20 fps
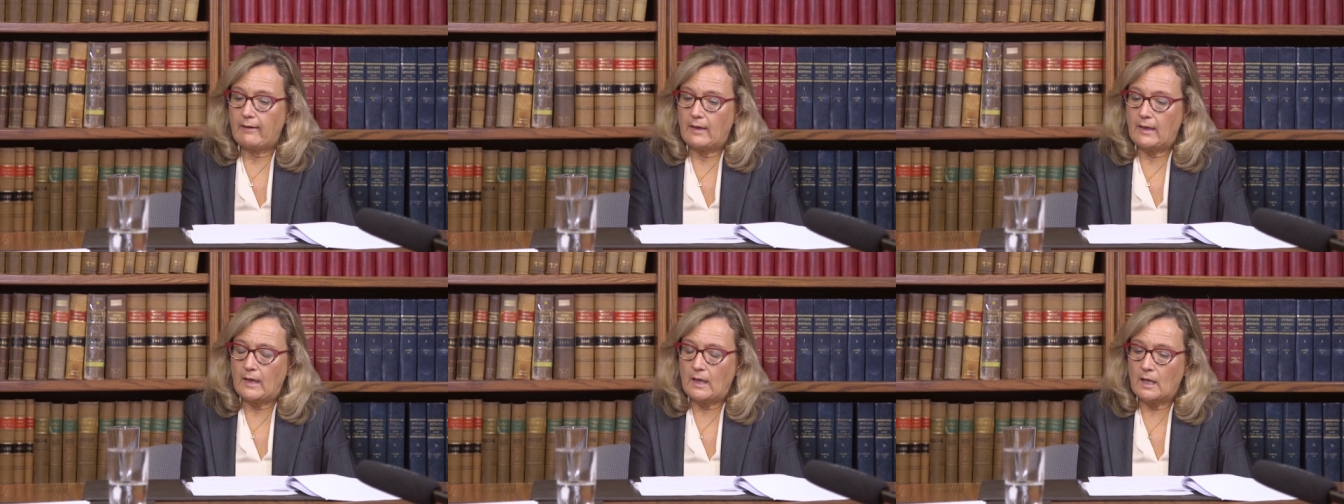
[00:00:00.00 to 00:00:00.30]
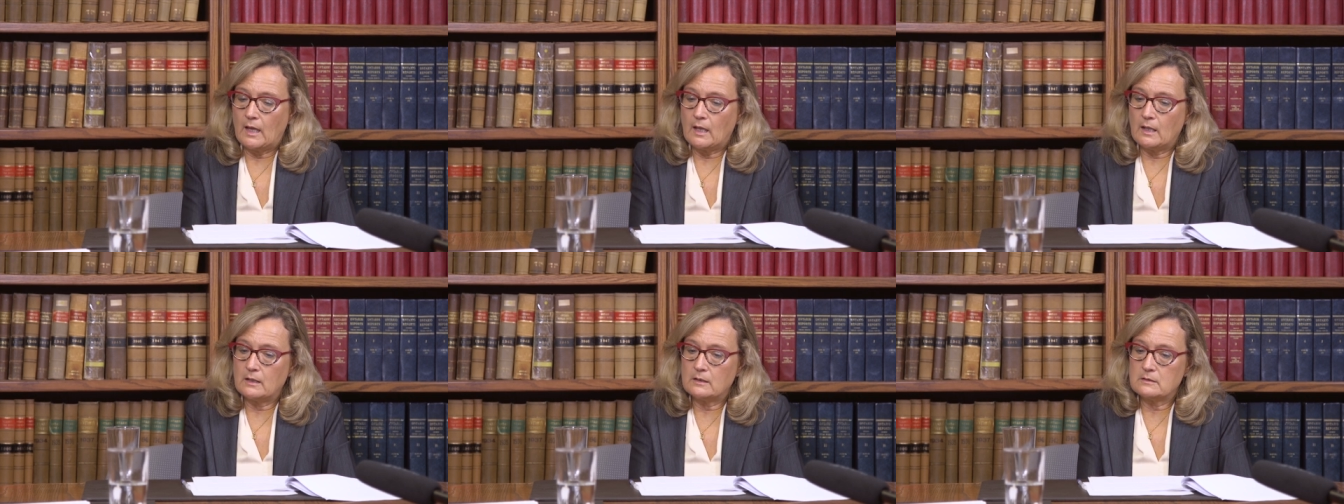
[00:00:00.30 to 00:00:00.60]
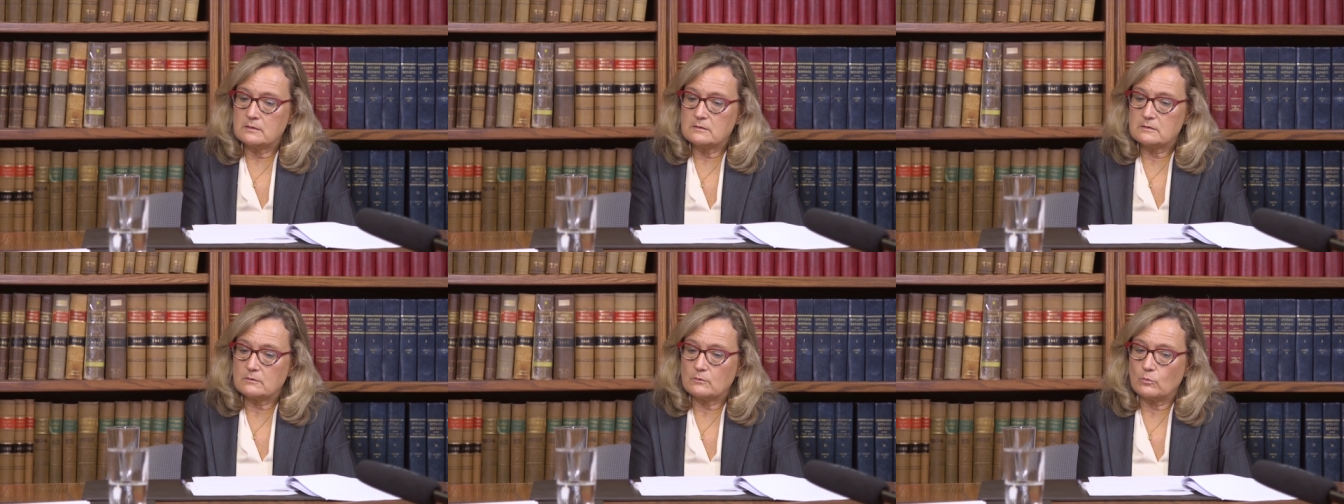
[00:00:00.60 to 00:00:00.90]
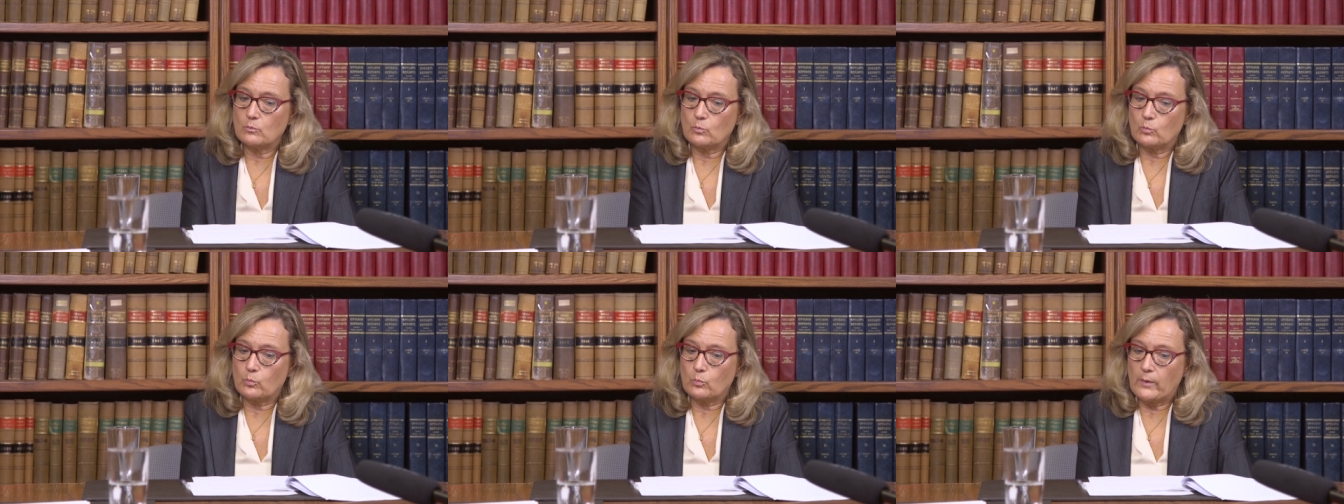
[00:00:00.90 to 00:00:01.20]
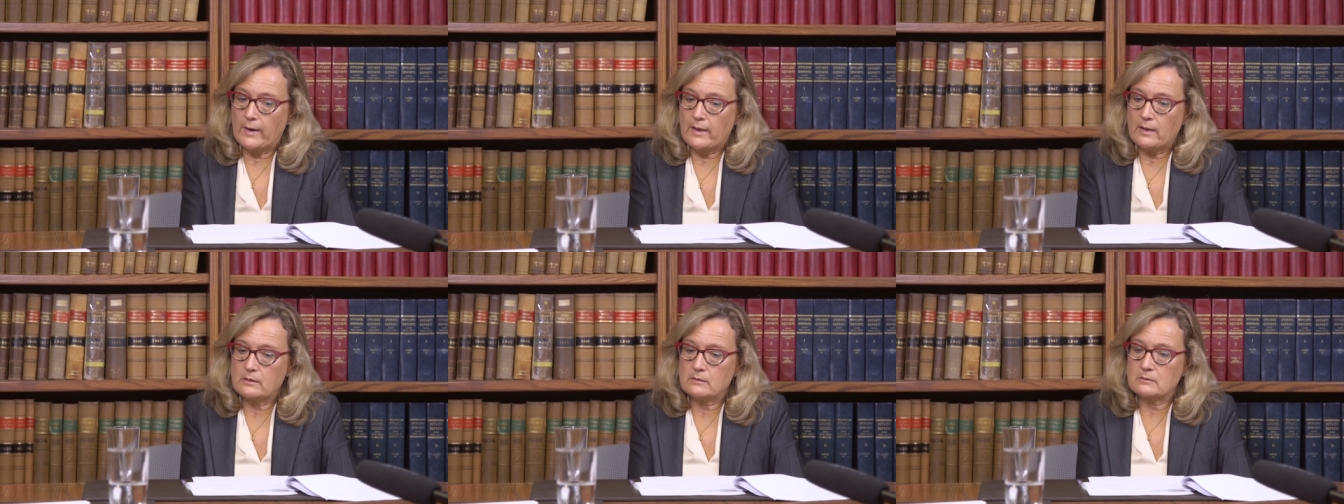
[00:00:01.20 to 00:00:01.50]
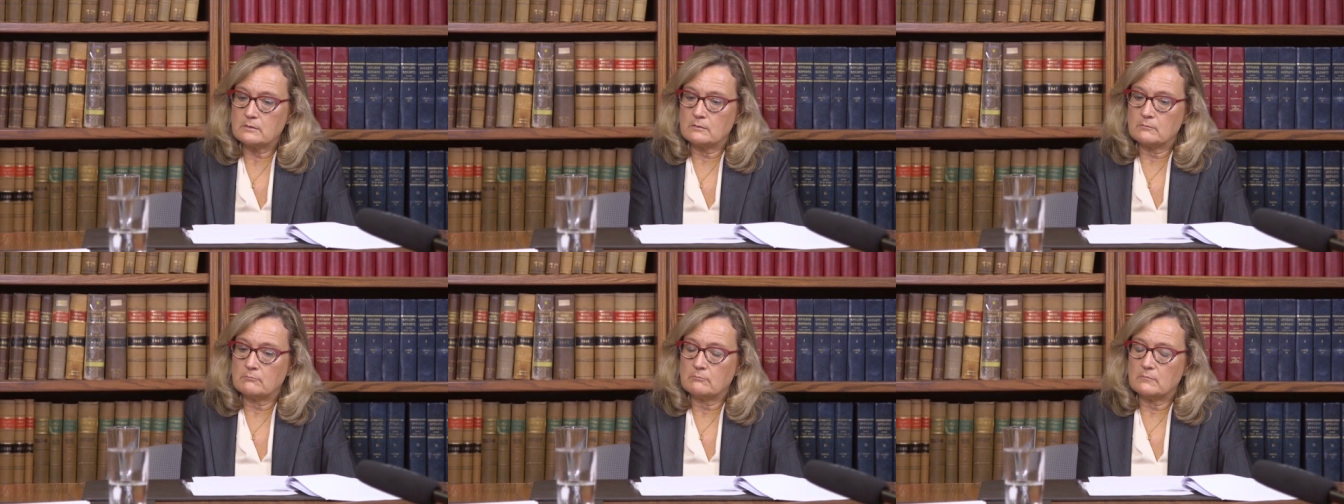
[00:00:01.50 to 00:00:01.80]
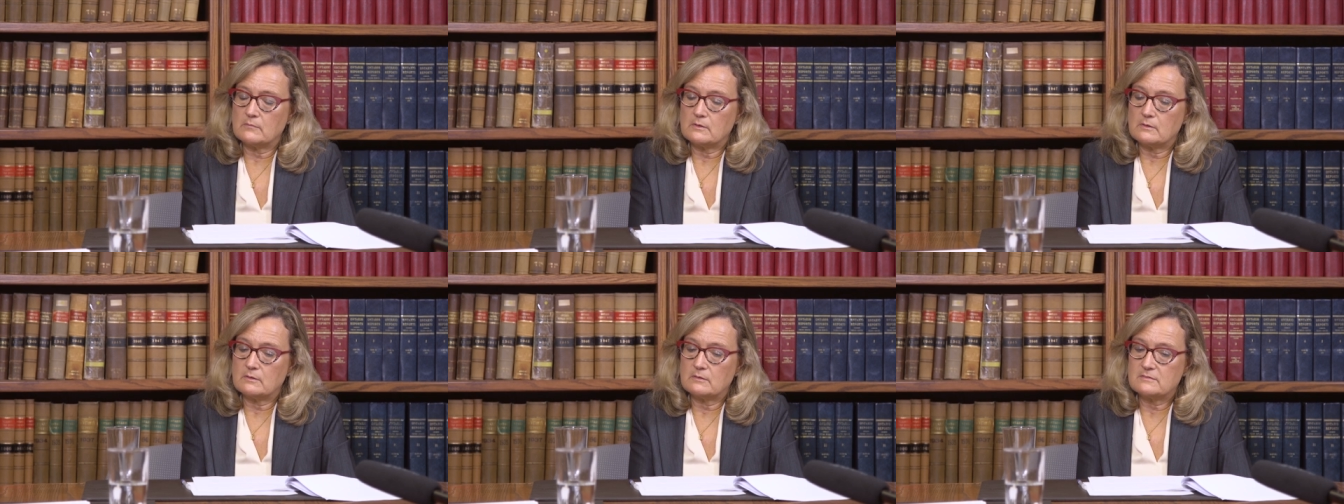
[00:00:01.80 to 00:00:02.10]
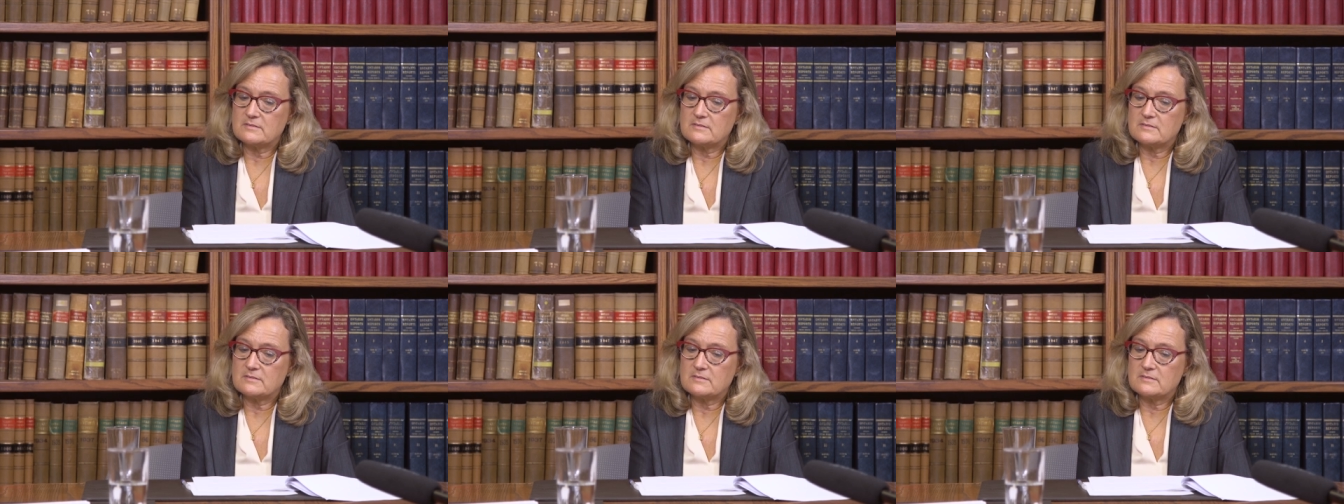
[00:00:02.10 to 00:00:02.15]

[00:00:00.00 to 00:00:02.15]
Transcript: and random